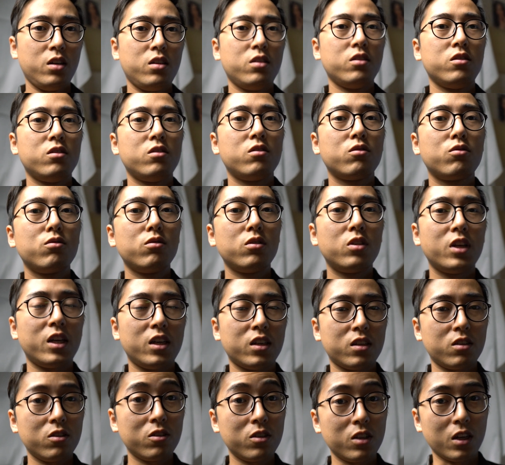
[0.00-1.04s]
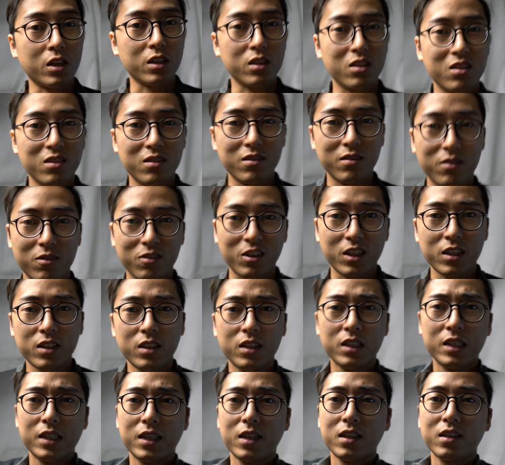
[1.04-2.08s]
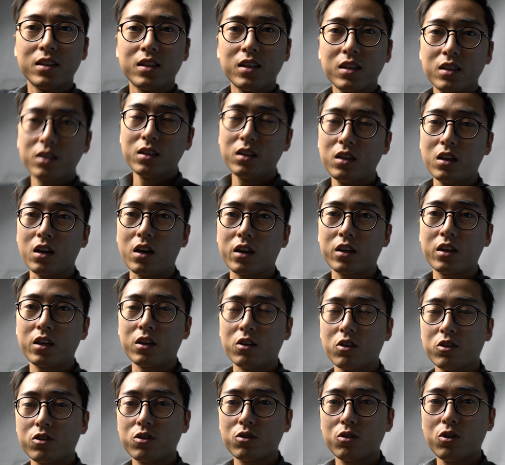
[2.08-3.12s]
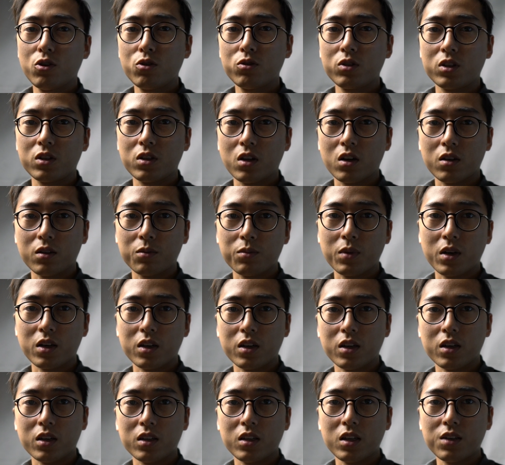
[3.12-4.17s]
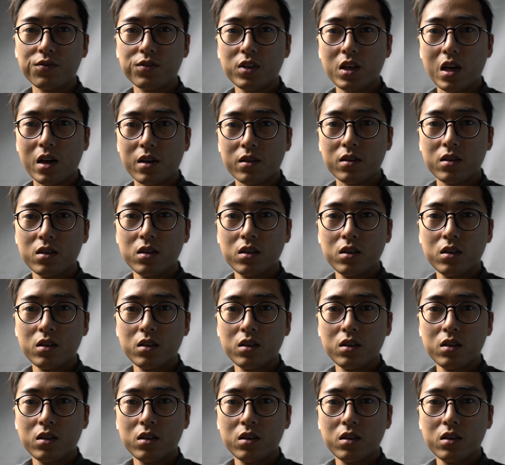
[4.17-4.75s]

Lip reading: It's good exercise, right? I can also hold it on my left hand.